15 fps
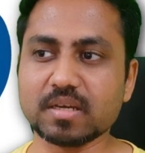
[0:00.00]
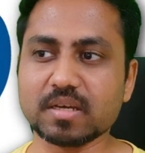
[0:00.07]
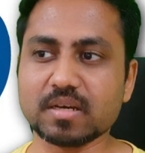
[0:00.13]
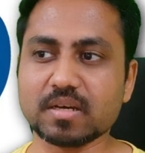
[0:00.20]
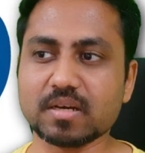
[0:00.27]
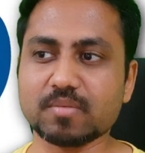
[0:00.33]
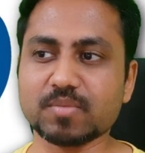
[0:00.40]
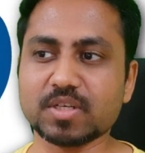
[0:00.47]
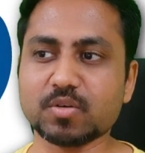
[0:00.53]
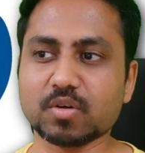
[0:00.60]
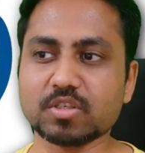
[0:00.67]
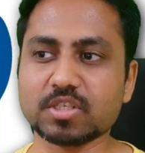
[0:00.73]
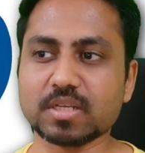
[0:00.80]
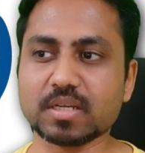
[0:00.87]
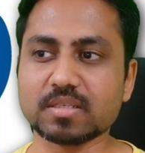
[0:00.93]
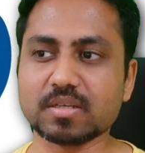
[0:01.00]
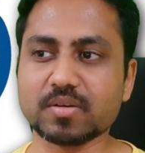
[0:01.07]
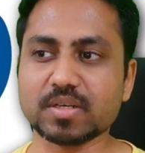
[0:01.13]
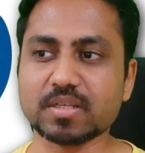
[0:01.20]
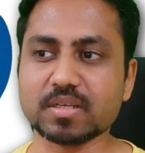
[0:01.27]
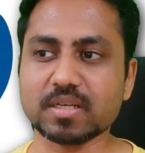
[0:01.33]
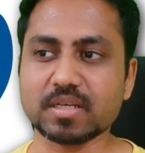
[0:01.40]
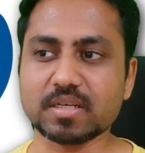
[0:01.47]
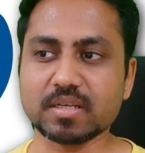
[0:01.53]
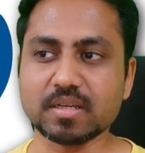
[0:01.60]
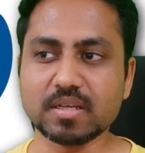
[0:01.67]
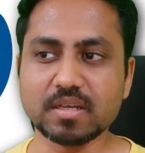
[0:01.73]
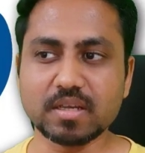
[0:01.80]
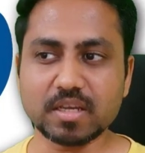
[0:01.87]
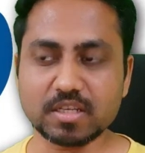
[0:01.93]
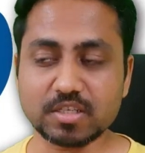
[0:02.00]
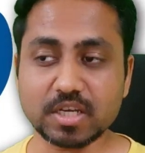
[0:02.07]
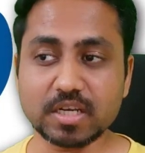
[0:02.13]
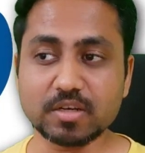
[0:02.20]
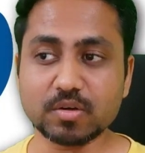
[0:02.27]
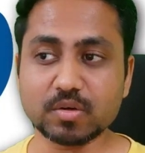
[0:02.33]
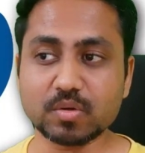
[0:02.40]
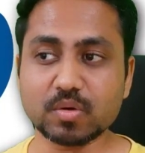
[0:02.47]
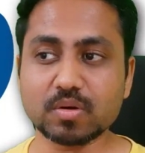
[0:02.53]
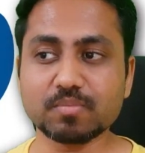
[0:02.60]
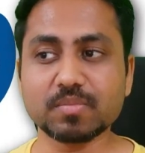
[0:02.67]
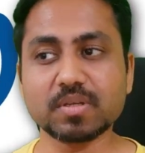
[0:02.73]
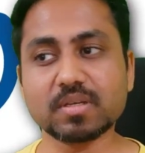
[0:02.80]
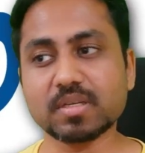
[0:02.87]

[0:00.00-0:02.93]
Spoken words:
amit.shirasao@agile.com?